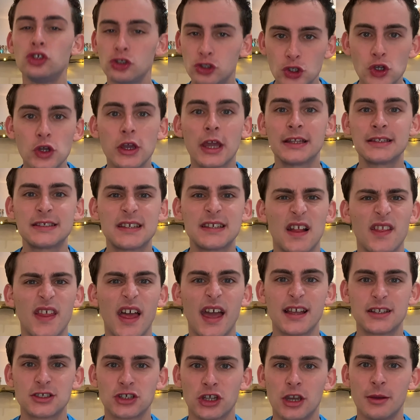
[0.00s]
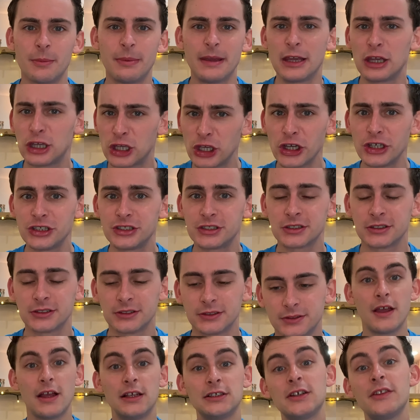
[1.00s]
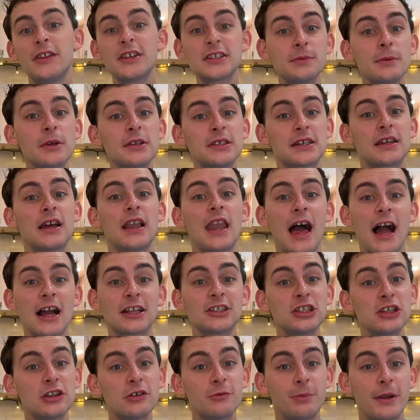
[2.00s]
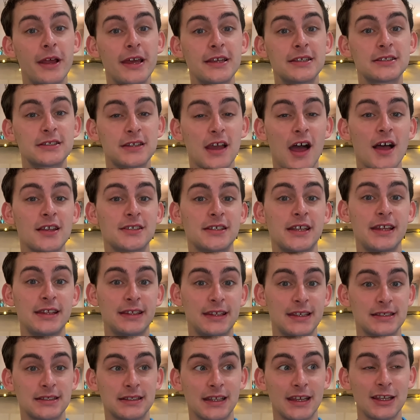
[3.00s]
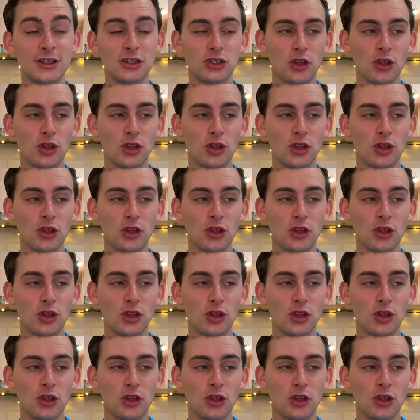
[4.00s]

you can tell that it's gonna be good. So this musical actually replaced Tarzan and Disney,